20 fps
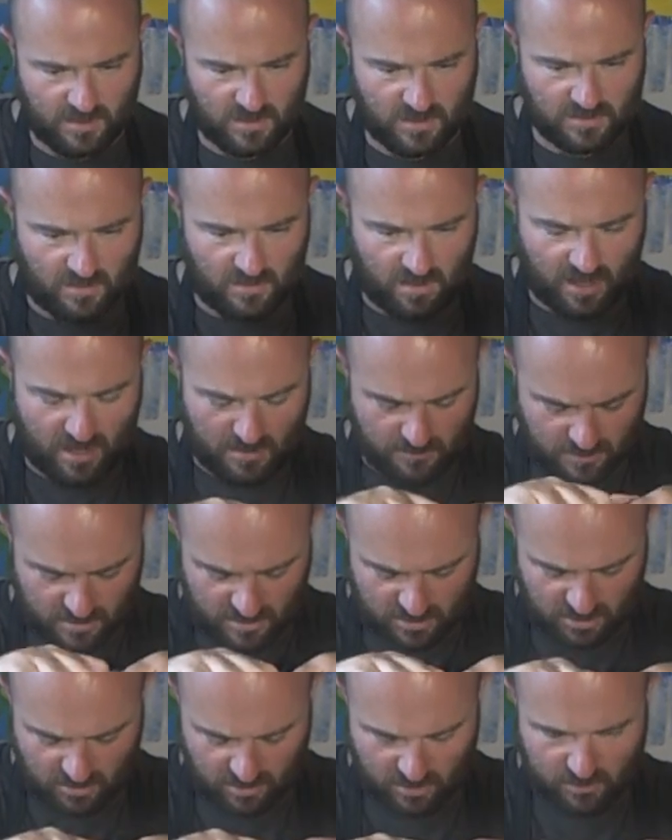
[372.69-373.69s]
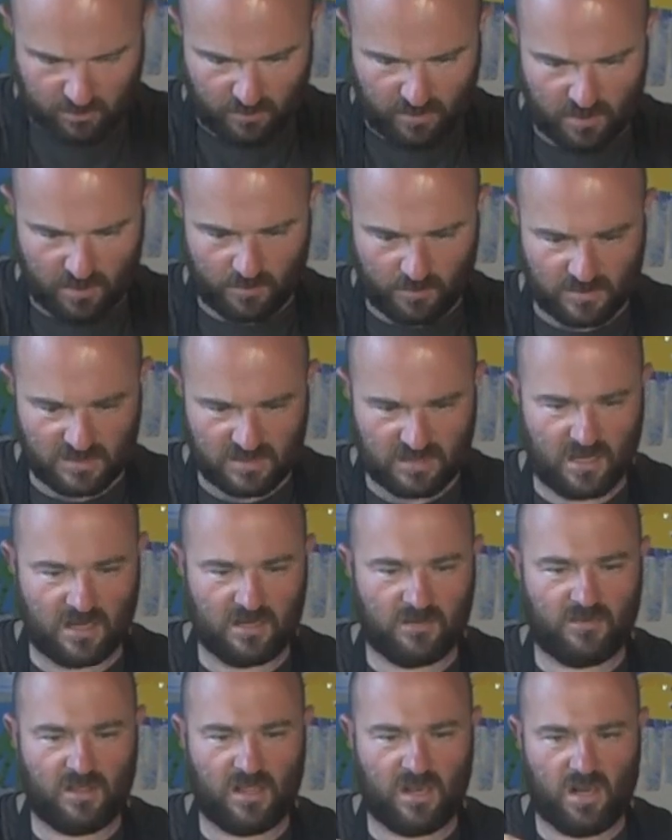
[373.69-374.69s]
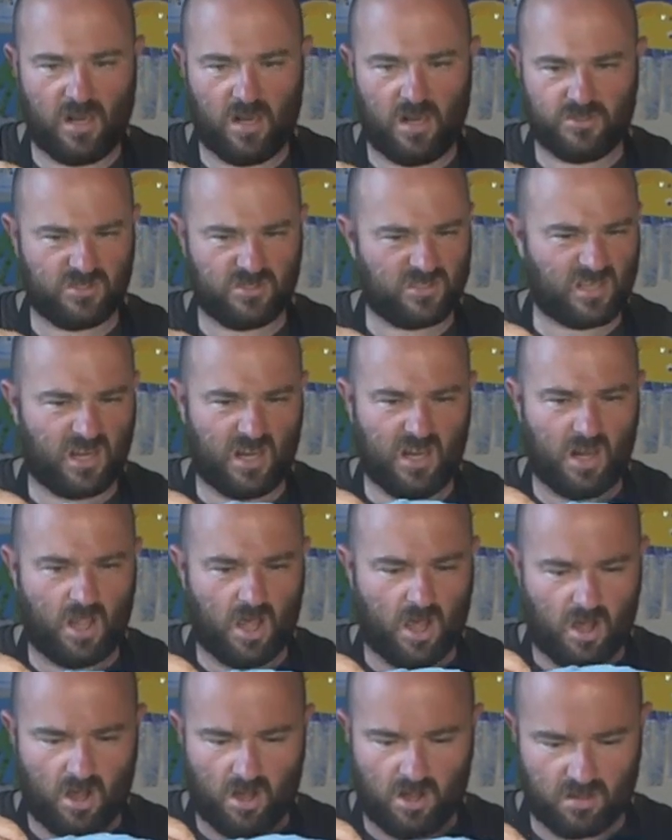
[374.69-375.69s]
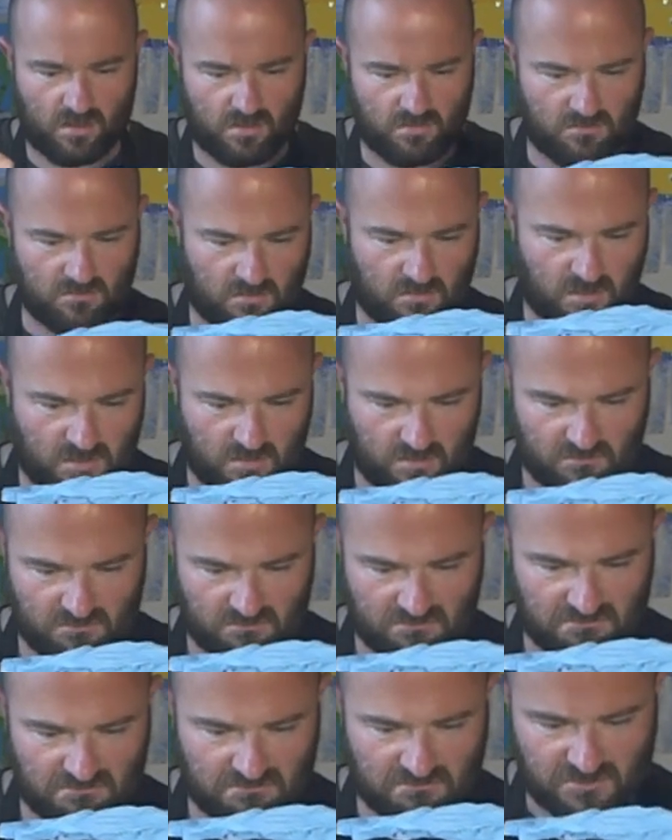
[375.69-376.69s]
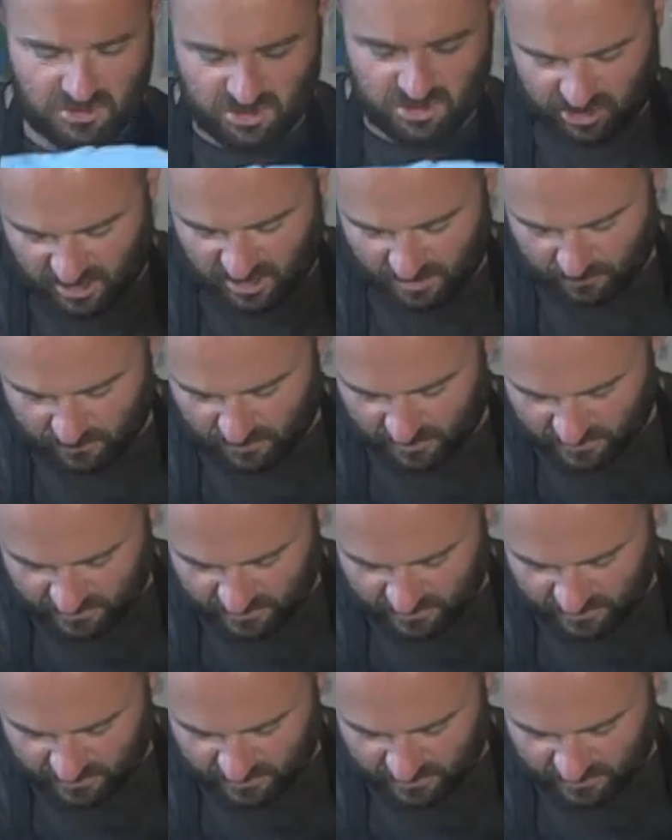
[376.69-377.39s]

So I'm going to scrunch mine up into kind of just a long shape like